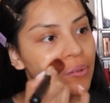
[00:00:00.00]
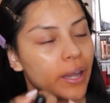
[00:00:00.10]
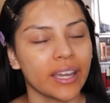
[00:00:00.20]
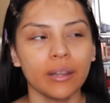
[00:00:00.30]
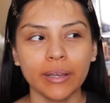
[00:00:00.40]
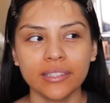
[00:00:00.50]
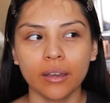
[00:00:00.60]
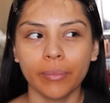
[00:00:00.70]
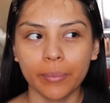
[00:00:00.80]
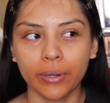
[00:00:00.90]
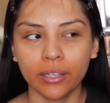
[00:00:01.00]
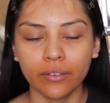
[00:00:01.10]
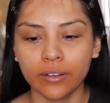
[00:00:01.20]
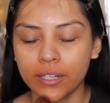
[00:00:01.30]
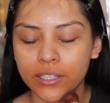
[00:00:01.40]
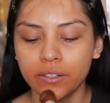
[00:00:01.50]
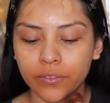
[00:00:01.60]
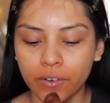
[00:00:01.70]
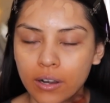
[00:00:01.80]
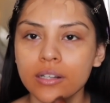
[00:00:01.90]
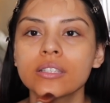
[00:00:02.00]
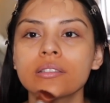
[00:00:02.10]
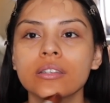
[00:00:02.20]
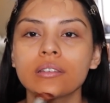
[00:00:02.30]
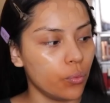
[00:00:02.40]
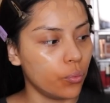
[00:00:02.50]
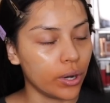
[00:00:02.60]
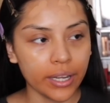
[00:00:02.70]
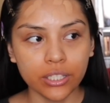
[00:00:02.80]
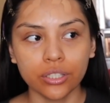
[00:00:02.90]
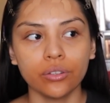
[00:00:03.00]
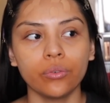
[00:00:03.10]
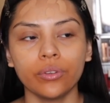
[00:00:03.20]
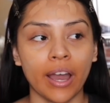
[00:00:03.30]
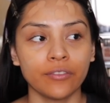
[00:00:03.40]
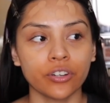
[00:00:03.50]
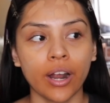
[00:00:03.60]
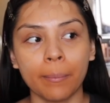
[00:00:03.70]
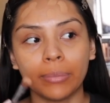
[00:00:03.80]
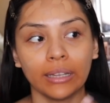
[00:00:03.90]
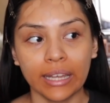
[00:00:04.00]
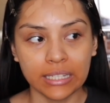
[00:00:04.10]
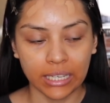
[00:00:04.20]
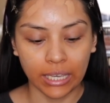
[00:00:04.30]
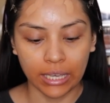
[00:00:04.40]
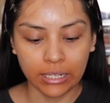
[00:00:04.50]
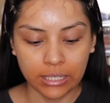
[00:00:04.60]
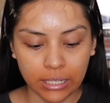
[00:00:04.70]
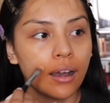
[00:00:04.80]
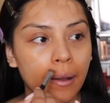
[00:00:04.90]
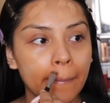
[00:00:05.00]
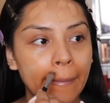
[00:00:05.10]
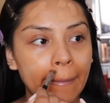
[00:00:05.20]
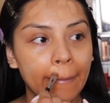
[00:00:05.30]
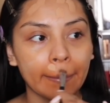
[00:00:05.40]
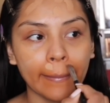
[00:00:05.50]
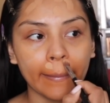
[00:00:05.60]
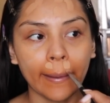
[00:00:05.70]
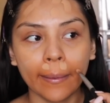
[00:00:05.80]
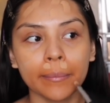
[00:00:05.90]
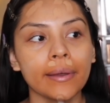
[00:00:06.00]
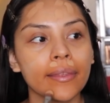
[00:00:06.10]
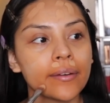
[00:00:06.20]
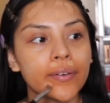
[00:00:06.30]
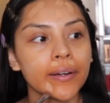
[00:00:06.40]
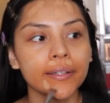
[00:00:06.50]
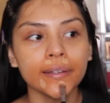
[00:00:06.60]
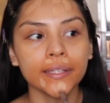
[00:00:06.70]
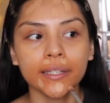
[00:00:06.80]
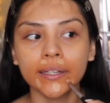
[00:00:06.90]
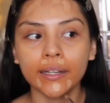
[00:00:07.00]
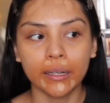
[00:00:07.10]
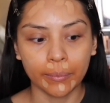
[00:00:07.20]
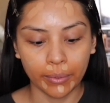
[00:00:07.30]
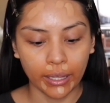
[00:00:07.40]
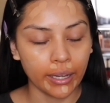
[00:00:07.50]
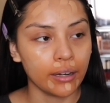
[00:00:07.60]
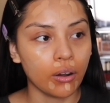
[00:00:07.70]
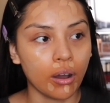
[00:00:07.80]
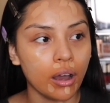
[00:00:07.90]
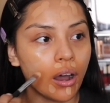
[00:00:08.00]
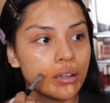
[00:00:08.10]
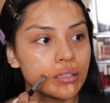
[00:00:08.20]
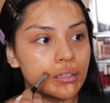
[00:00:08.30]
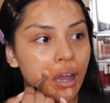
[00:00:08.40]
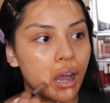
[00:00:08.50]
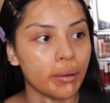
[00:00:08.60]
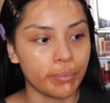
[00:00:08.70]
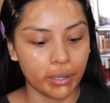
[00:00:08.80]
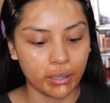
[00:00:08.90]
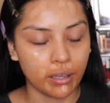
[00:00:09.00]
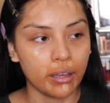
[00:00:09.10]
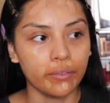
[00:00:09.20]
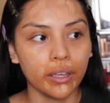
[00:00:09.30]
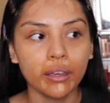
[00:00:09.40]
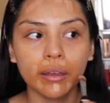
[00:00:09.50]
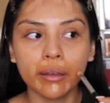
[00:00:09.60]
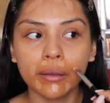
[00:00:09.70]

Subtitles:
I kind of messed up by putting the foundation first. What I do after I'm blending it, I like to take the foundation and apply it on top of it.